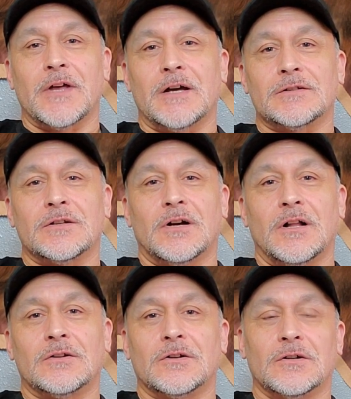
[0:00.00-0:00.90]
$1,000
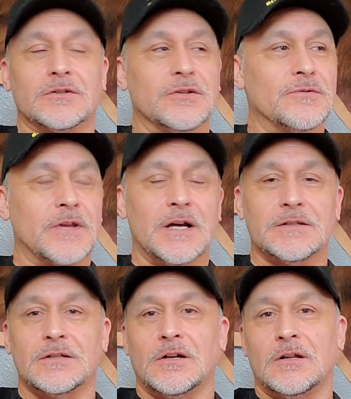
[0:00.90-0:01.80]
or
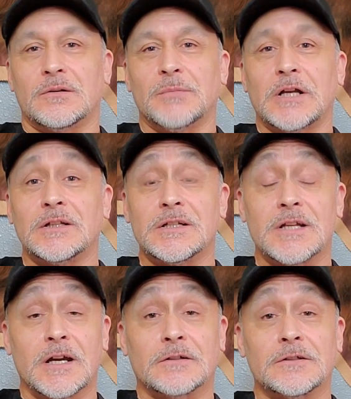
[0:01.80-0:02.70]
$2,000 metal
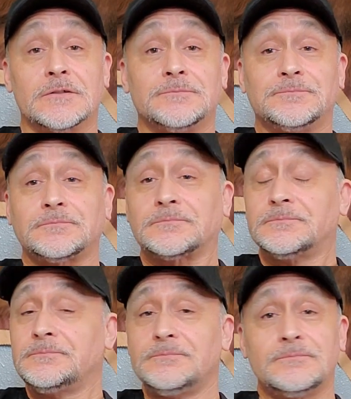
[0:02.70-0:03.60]
detector,
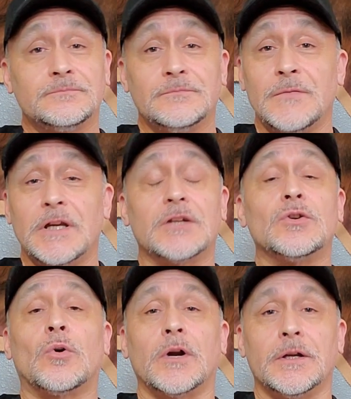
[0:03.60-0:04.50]

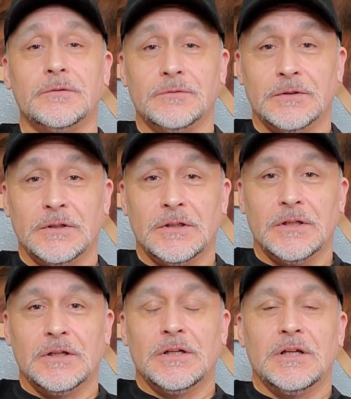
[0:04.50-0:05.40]
ignore it.
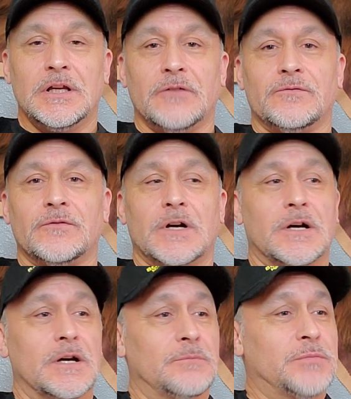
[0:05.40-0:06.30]
If
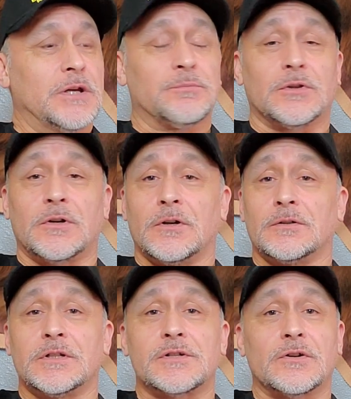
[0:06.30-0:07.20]
people
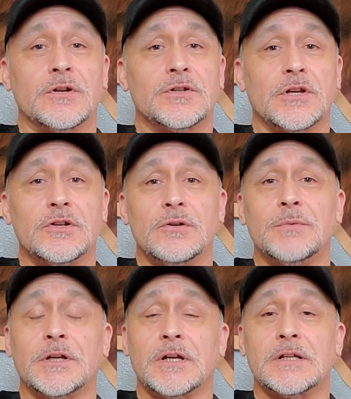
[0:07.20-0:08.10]
are discouraging you
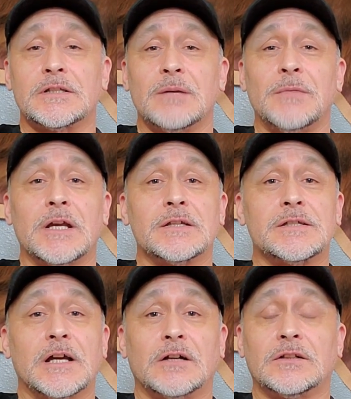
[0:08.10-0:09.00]
because they make it
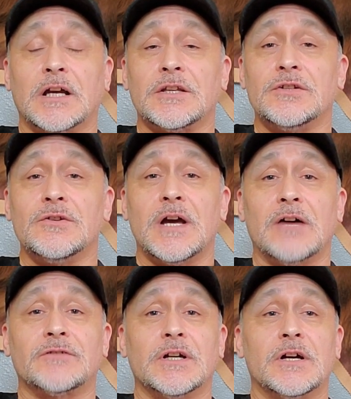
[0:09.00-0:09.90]
sound like you
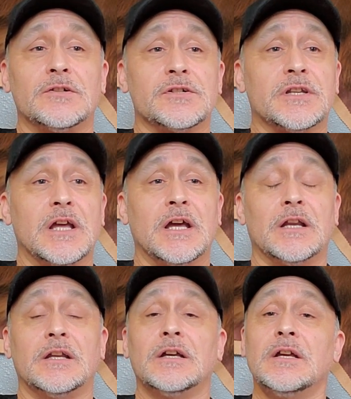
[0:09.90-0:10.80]
have to
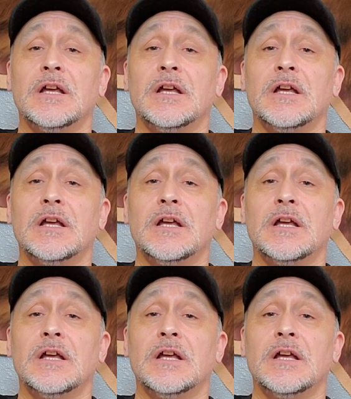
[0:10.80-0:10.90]
understand